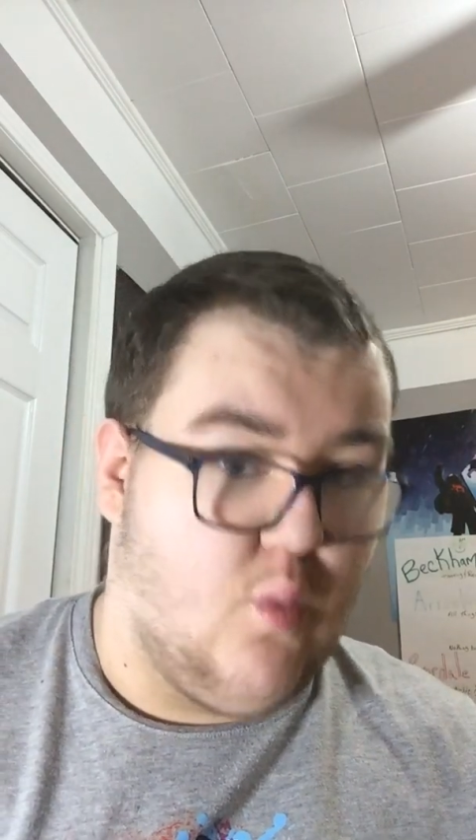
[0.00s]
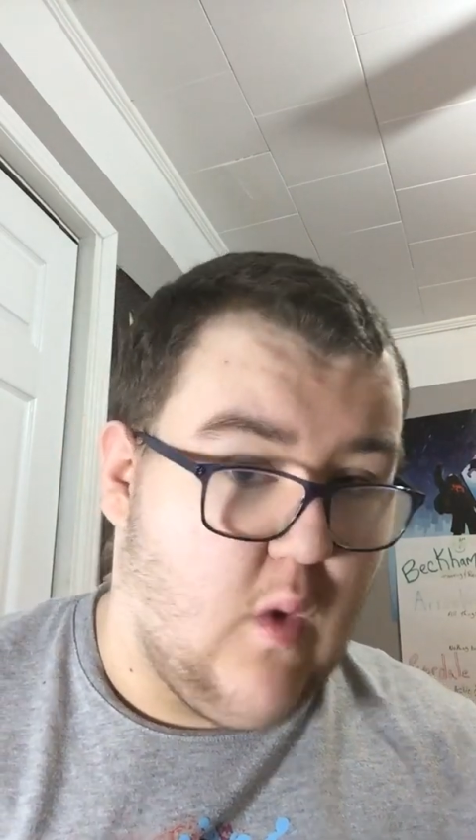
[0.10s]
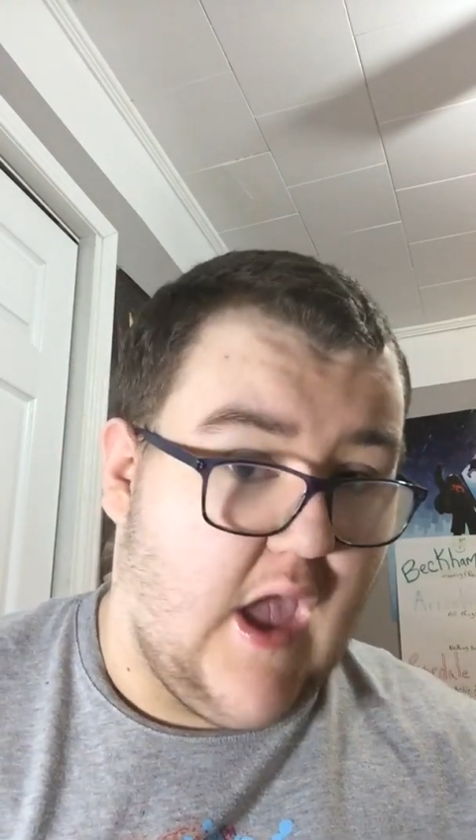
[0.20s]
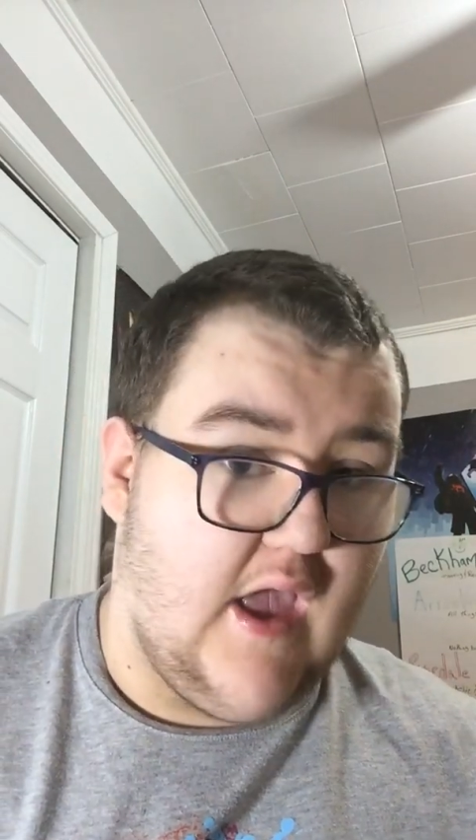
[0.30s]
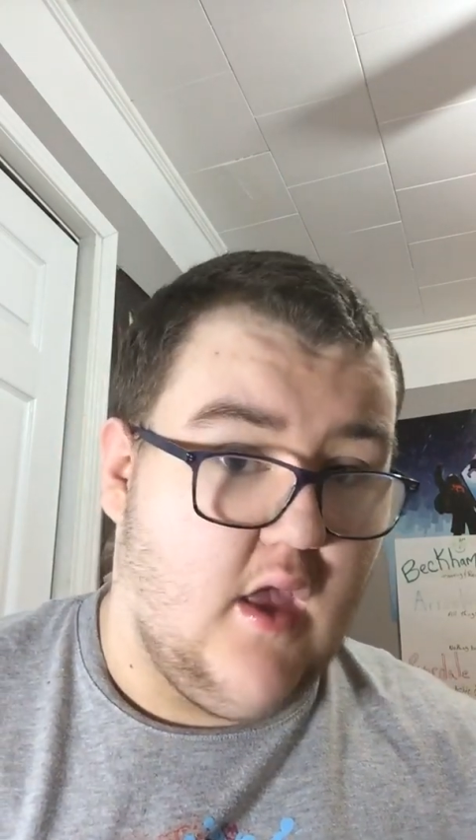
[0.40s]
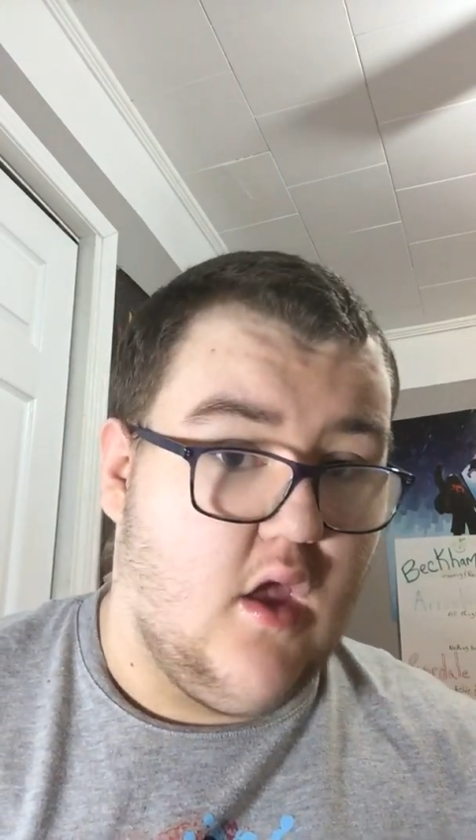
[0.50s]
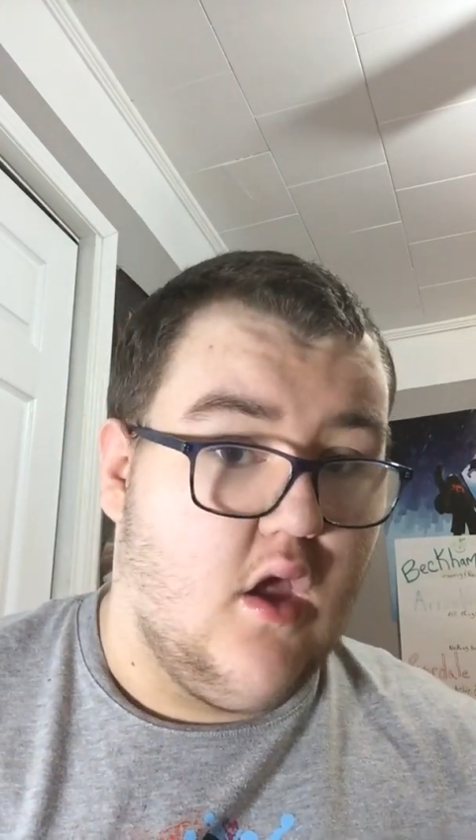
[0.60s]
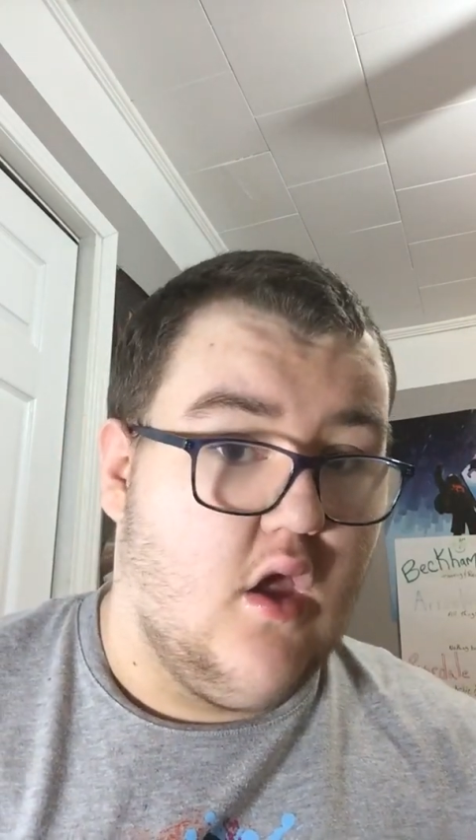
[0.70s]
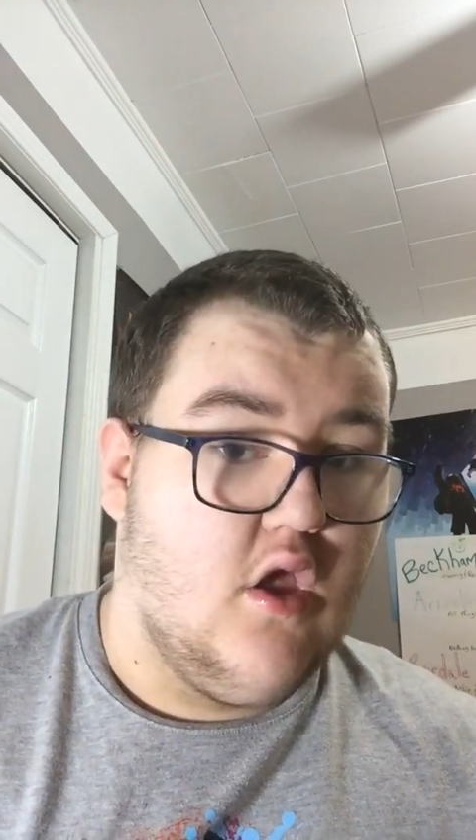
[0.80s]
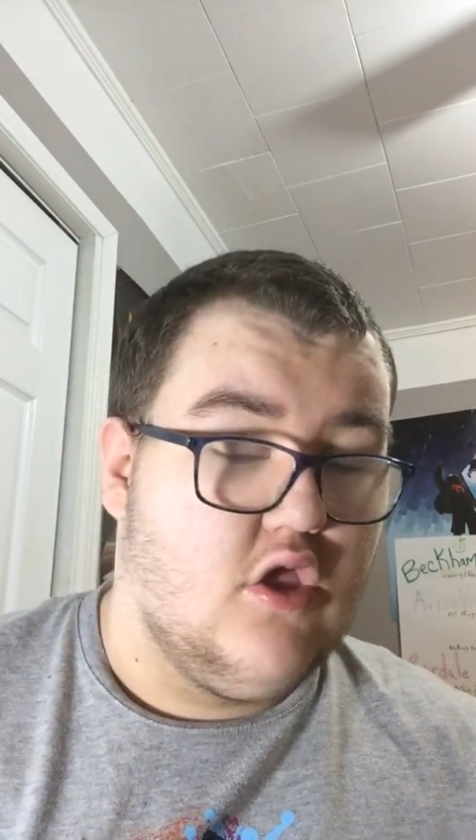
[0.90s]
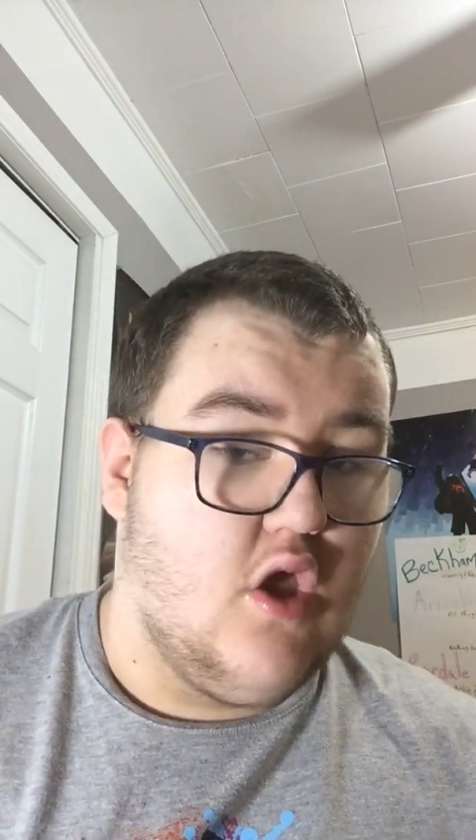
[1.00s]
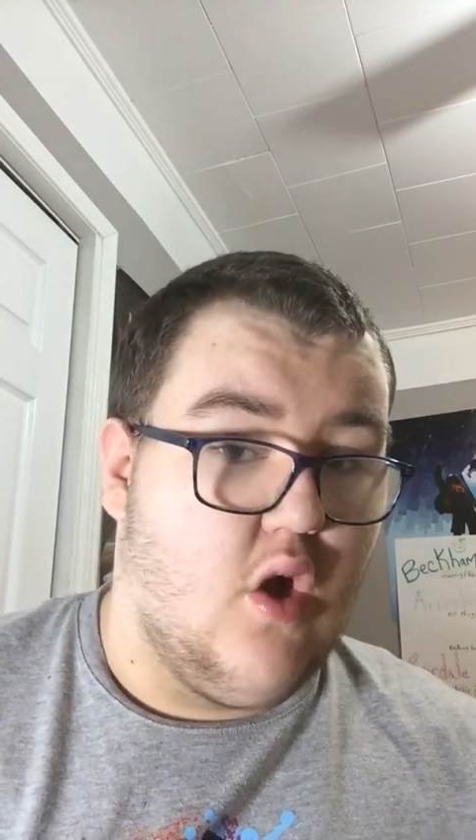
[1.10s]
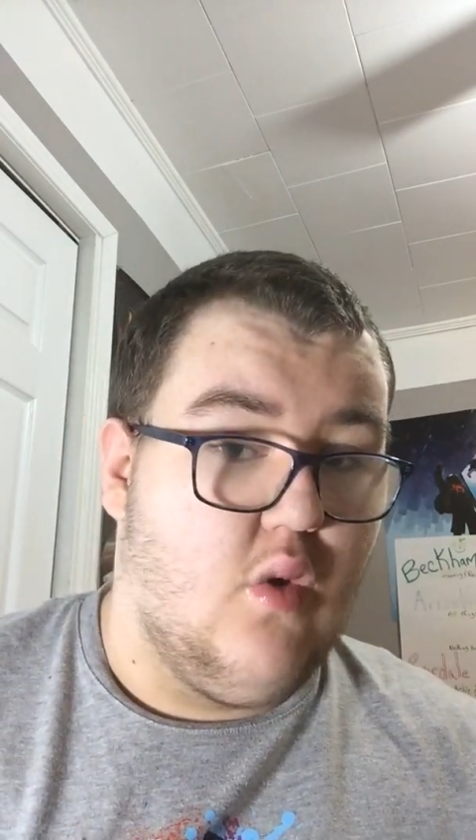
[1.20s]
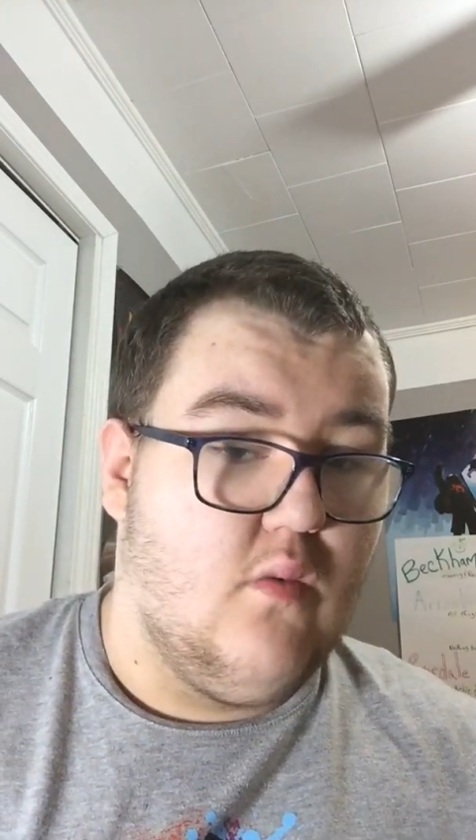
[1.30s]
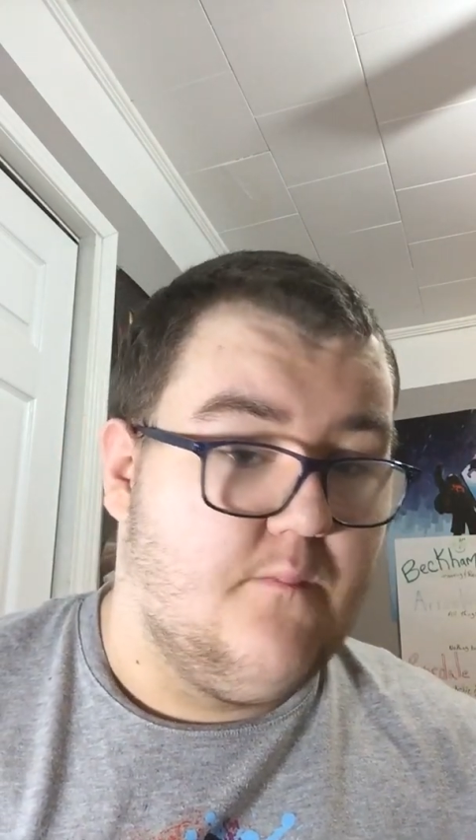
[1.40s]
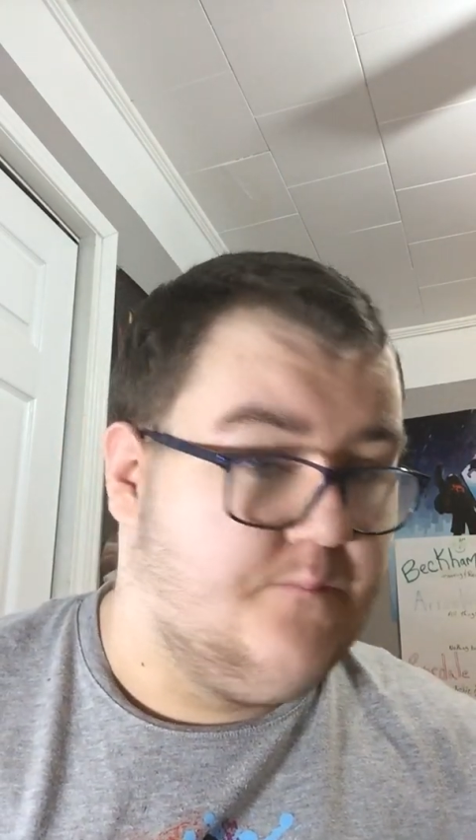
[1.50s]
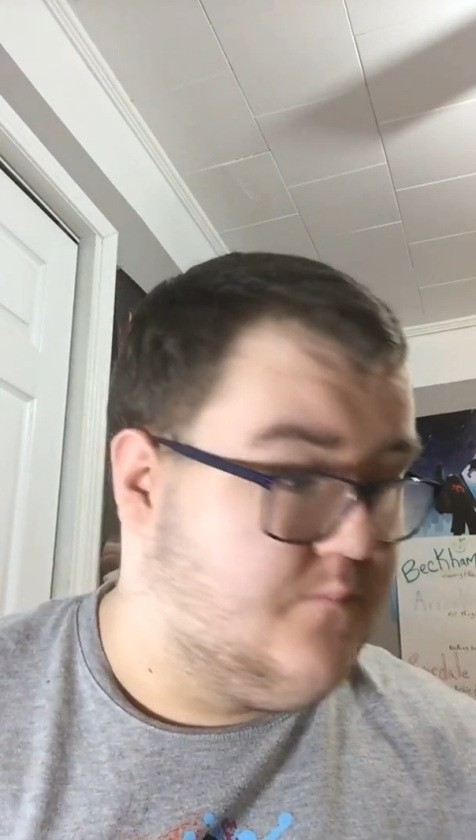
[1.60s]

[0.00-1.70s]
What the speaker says: way. So